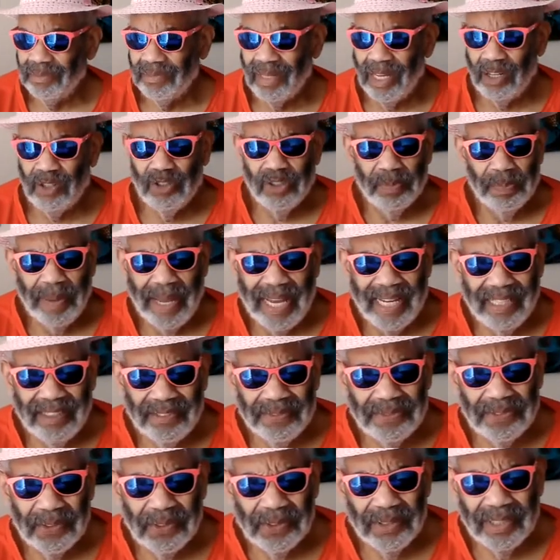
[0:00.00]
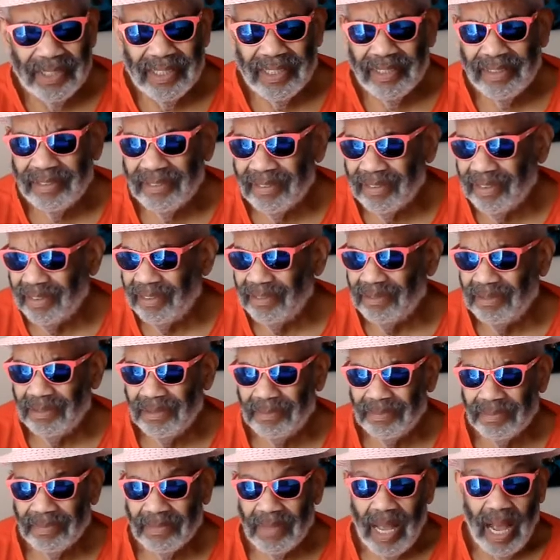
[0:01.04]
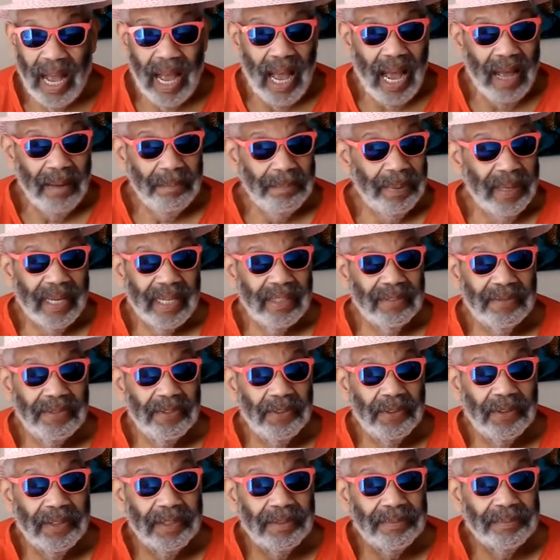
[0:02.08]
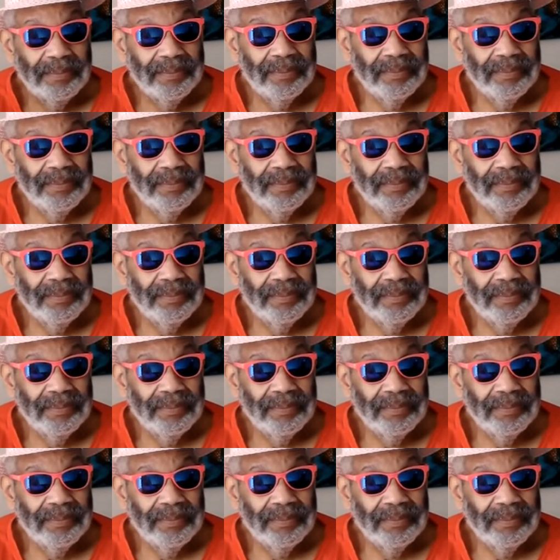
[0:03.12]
And who's paying for it? I'm paying for it.